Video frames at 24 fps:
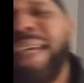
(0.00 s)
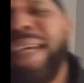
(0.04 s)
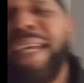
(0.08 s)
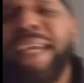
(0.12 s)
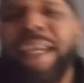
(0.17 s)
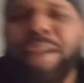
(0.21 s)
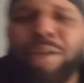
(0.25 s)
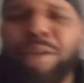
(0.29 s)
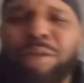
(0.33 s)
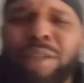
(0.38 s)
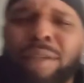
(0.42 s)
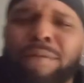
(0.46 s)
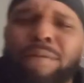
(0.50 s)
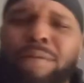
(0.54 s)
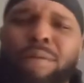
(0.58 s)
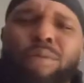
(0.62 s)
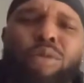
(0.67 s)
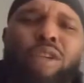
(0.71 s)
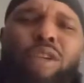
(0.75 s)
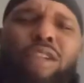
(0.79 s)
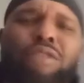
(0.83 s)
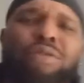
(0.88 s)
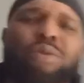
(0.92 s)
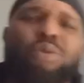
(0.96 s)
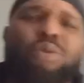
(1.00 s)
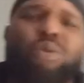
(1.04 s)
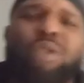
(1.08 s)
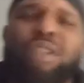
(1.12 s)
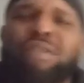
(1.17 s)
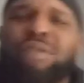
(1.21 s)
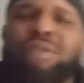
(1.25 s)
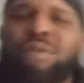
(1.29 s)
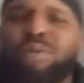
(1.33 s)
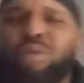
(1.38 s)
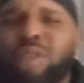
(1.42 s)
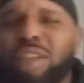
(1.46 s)
Ain't no different from Russell
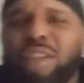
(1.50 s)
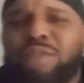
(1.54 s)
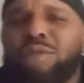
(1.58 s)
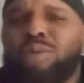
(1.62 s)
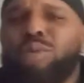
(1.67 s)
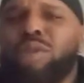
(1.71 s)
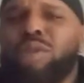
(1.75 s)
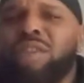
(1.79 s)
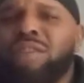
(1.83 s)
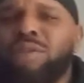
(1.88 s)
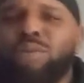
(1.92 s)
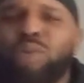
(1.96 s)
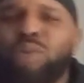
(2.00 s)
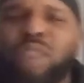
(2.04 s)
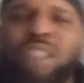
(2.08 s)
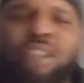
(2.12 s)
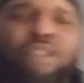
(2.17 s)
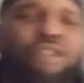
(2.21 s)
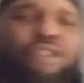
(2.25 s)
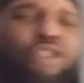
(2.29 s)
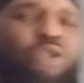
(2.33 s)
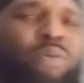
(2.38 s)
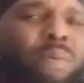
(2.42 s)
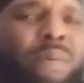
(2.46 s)
Wilson. Russell Wilson went to the